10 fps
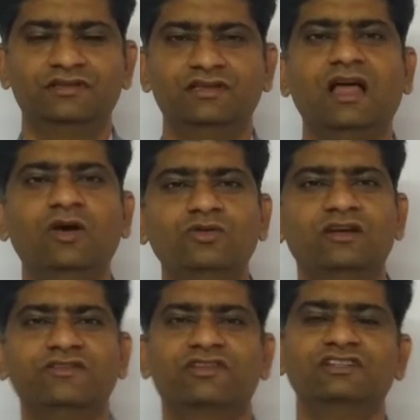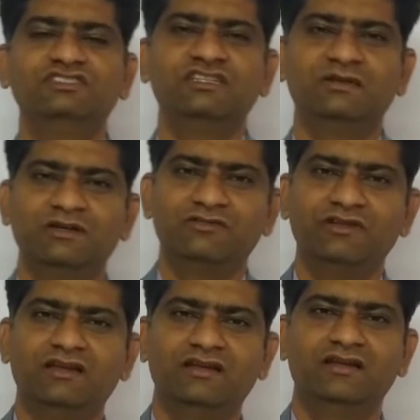Then how to differentiate
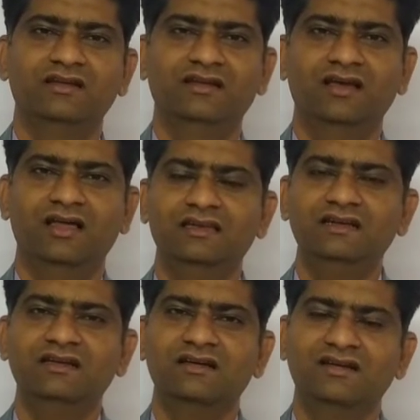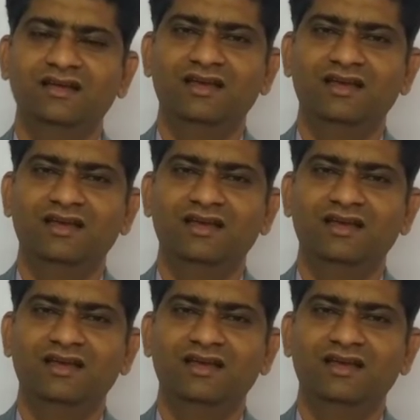between a leader